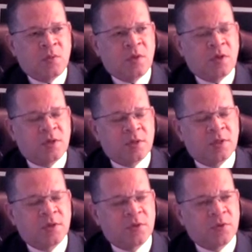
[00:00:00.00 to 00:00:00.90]
Well,
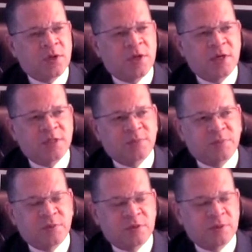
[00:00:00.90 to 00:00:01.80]
you know, Grady
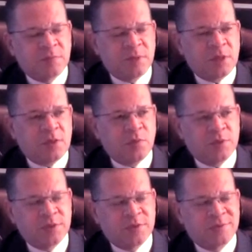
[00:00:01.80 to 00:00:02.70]
Hospital to me
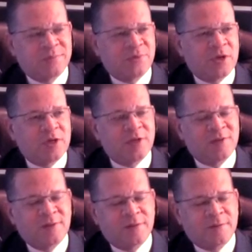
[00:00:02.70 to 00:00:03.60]
was
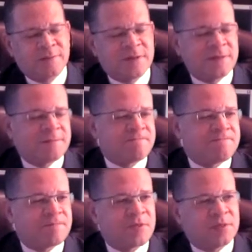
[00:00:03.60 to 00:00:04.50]
probably the
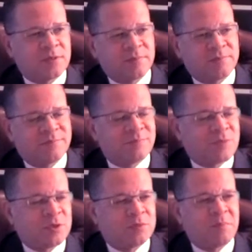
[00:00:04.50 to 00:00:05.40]

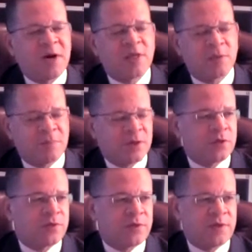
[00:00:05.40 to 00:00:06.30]
most
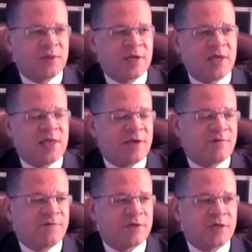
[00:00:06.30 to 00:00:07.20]
monumental thing that I
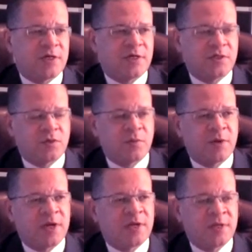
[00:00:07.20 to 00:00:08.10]
have done
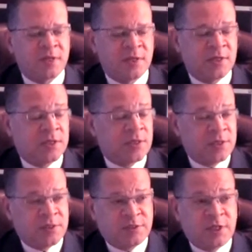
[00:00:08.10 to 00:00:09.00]
during my
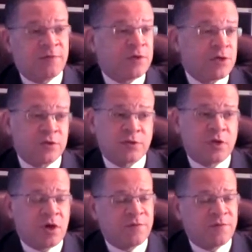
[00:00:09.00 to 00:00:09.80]
7 years in